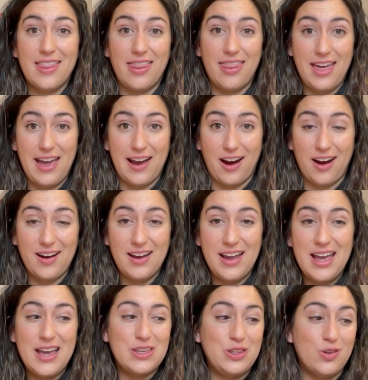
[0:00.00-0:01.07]
there.
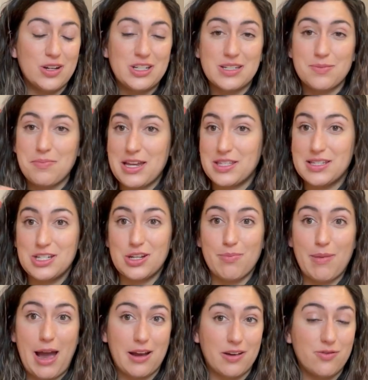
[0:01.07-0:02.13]
You're just messaging
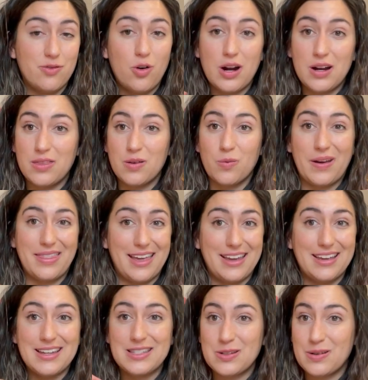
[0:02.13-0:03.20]
back and forth when they
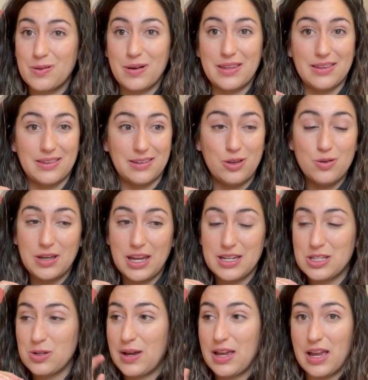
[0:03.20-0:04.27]
get to it, when you get
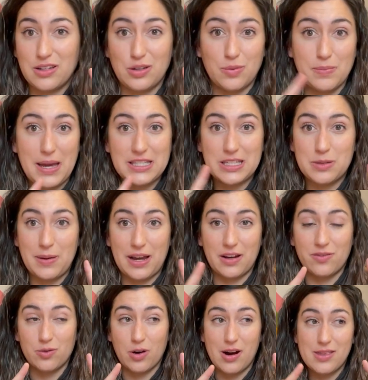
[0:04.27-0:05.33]
to it and you message back and
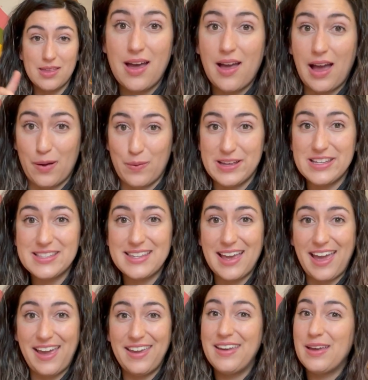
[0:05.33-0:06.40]
forth. I will
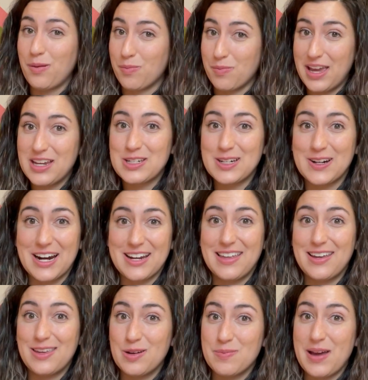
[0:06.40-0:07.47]
say, make sure
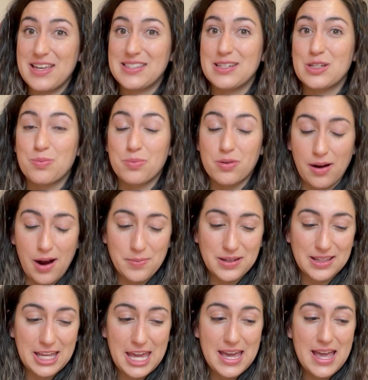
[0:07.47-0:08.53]
that you message
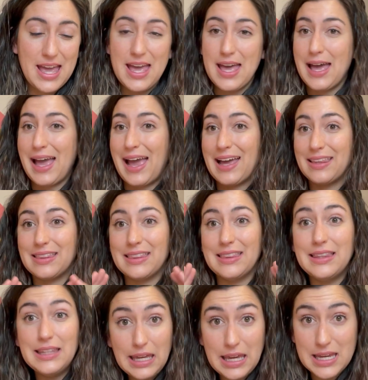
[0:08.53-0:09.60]
promptly at
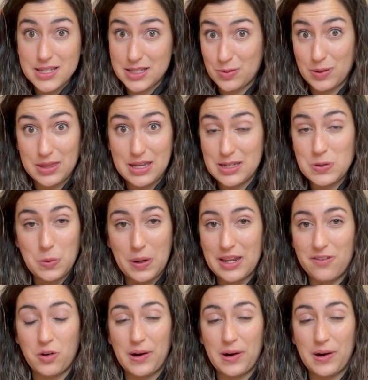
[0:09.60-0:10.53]
least within 24